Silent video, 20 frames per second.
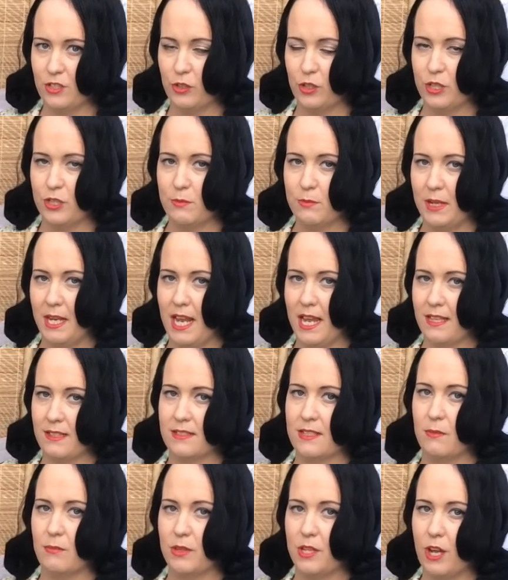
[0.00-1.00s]
you're going to be laying
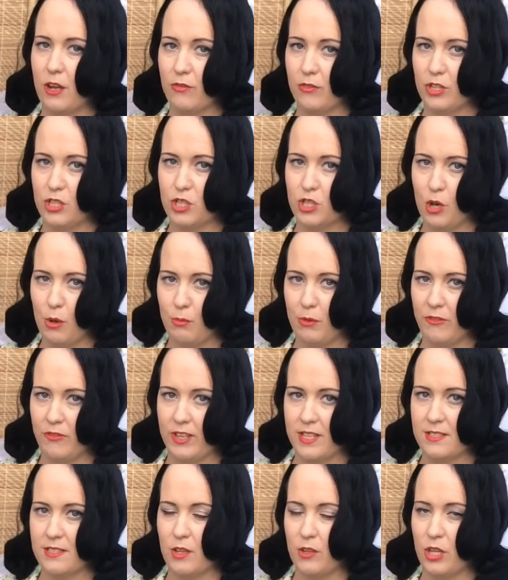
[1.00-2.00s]
something over the top of
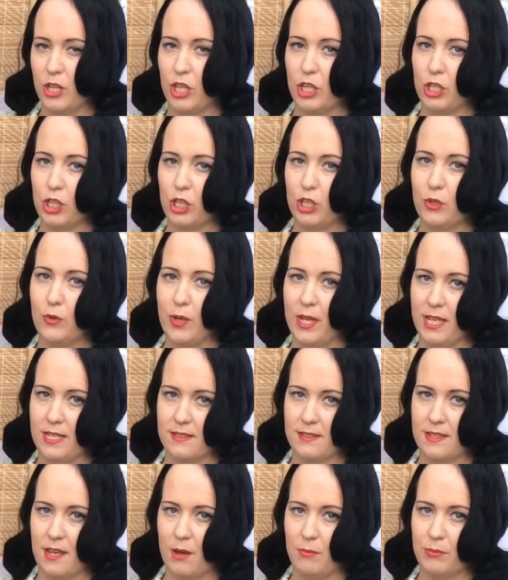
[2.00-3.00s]
it so that the glue
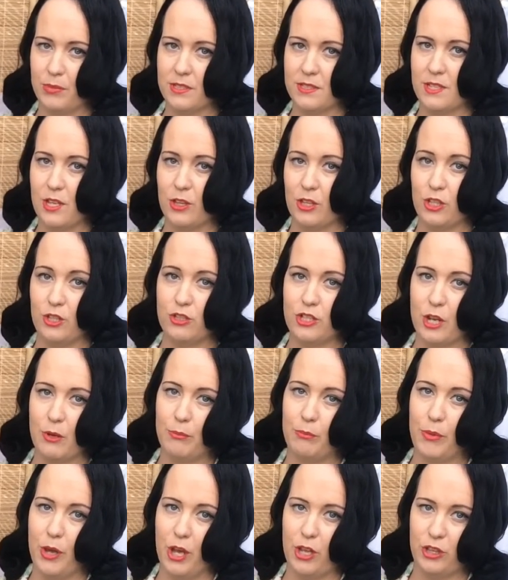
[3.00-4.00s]
heats up, but so that you
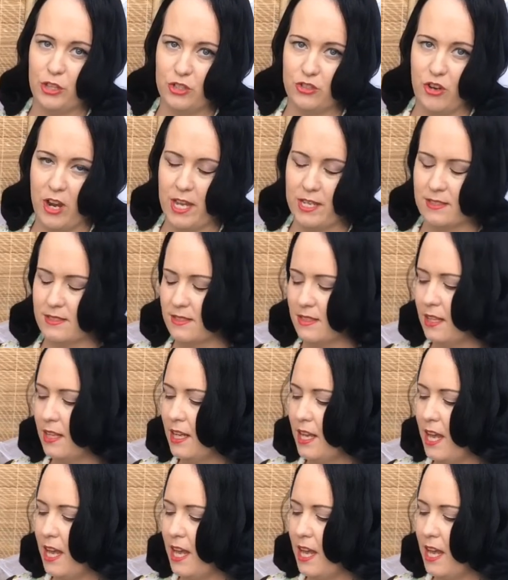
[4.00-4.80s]
don't burn the dress.